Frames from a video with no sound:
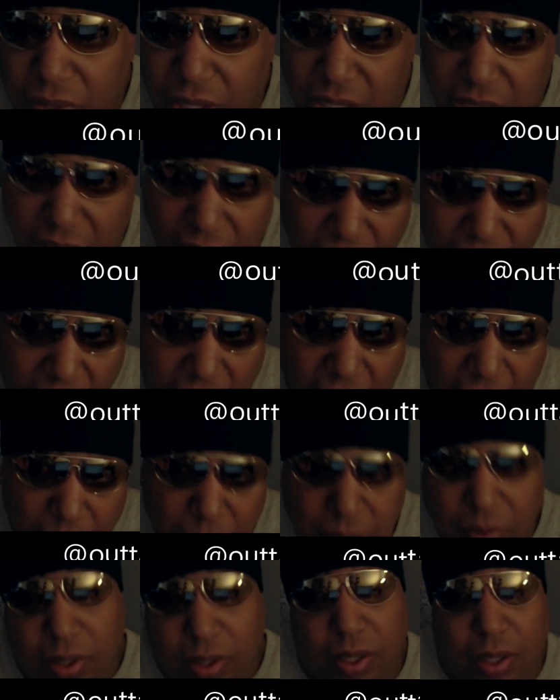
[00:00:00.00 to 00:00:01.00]
the top.
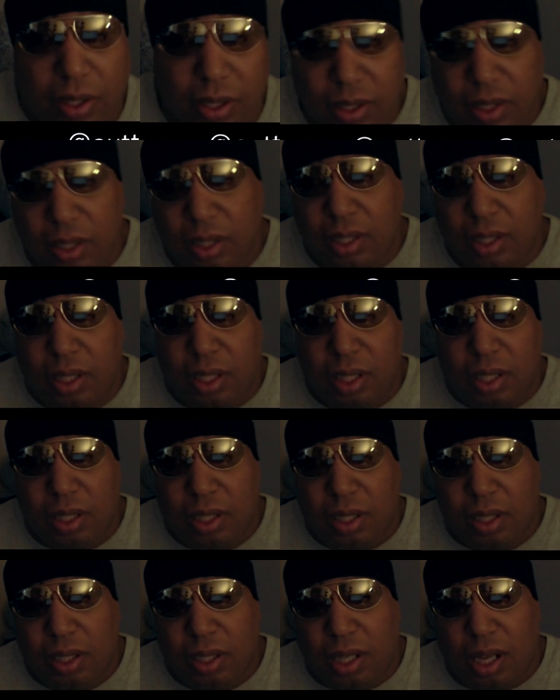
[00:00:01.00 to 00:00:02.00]

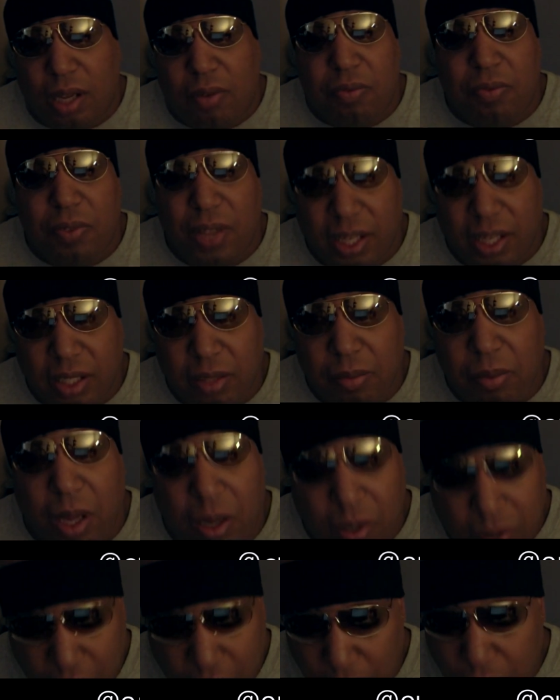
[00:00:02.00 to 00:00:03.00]
A victim,
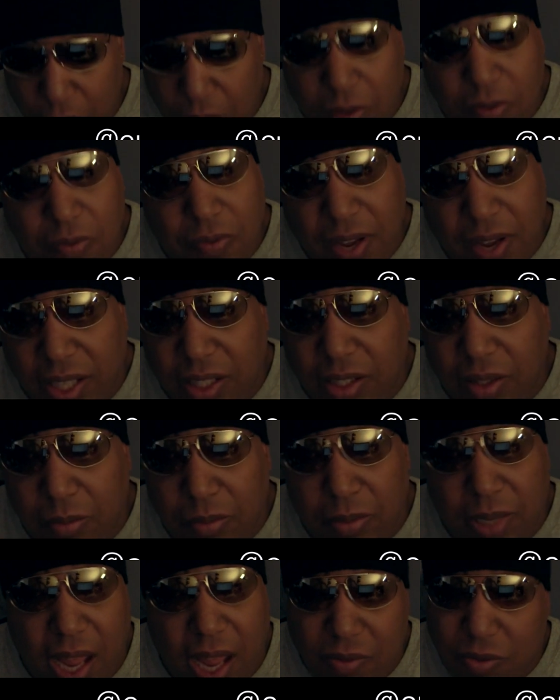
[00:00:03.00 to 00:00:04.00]
a current
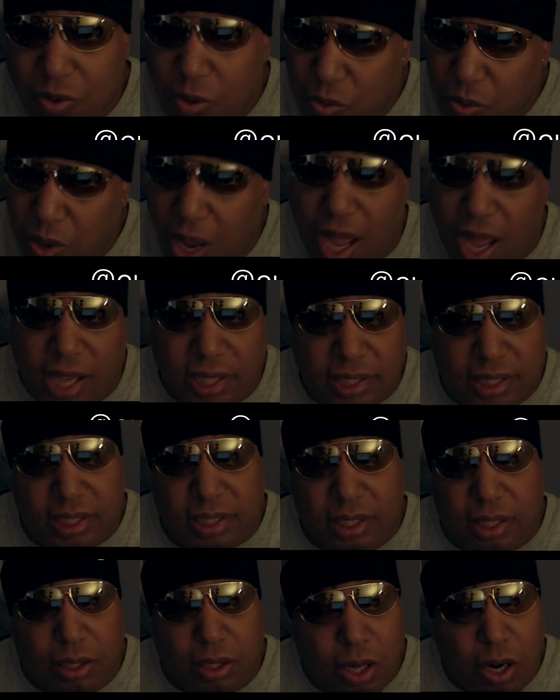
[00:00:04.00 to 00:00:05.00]
victim never
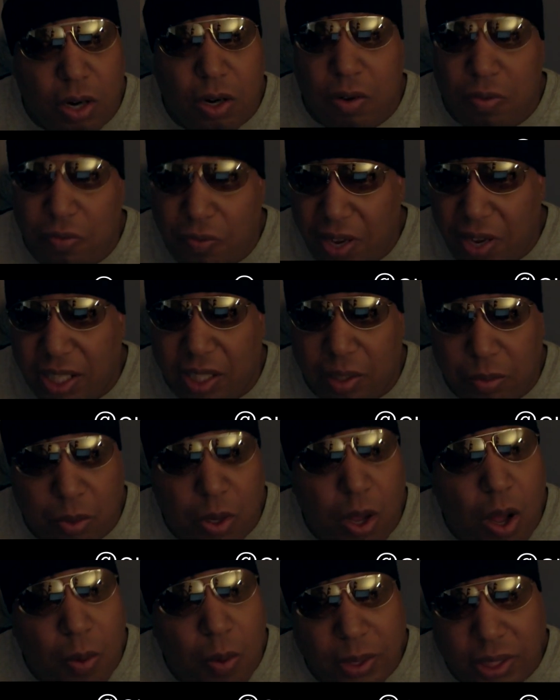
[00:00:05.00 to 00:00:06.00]
rises. A current victim
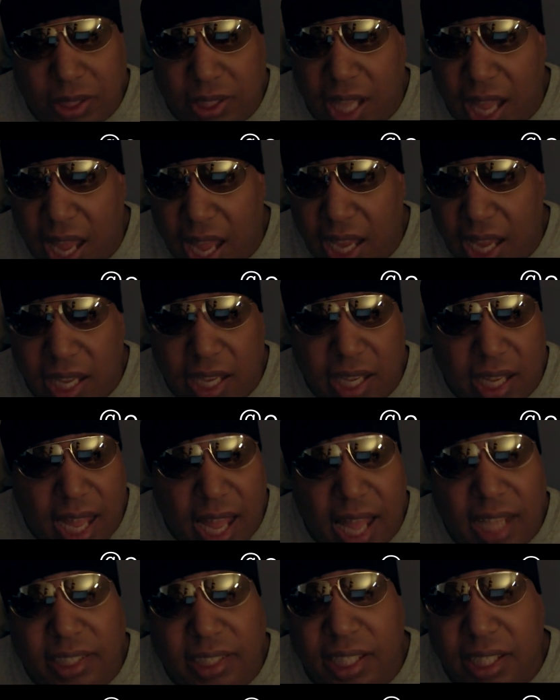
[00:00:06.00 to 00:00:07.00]
will always stay
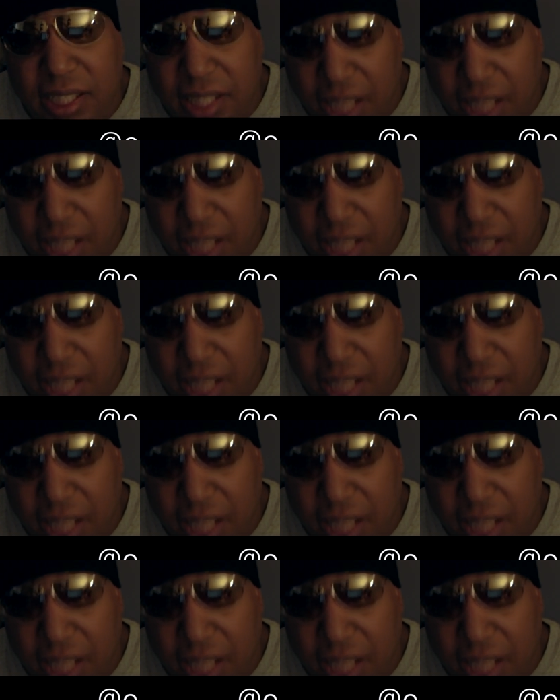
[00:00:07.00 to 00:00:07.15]
as a